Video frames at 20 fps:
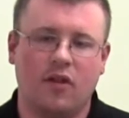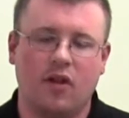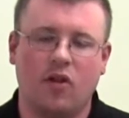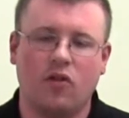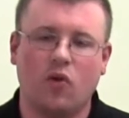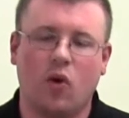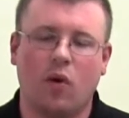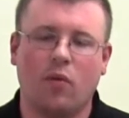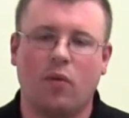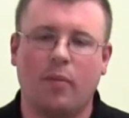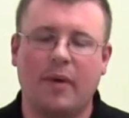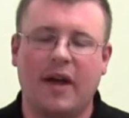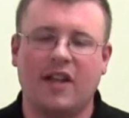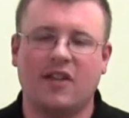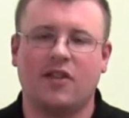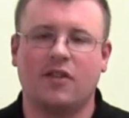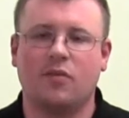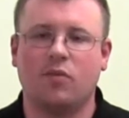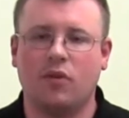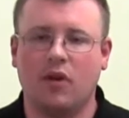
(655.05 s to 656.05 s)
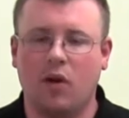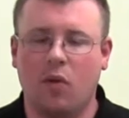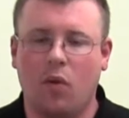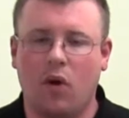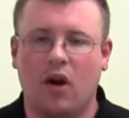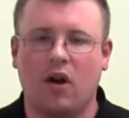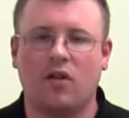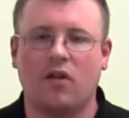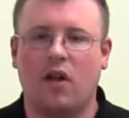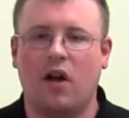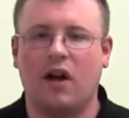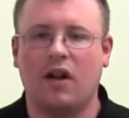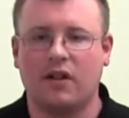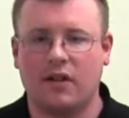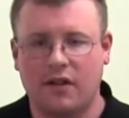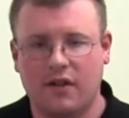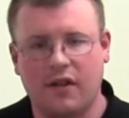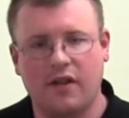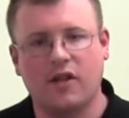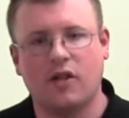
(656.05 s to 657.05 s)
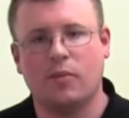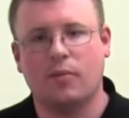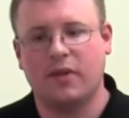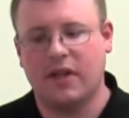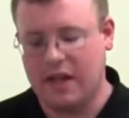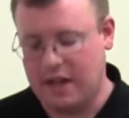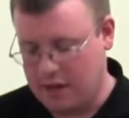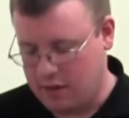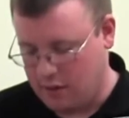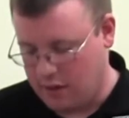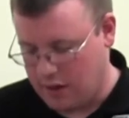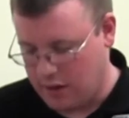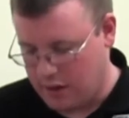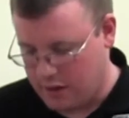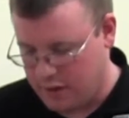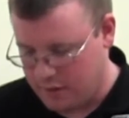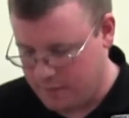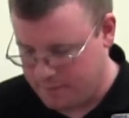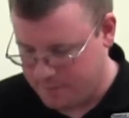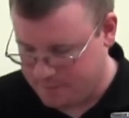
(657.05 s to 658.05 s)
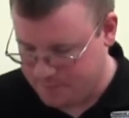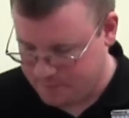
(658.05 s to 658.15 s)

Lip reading: Now, normal matches will get waterlogged and then you'll be out of luck.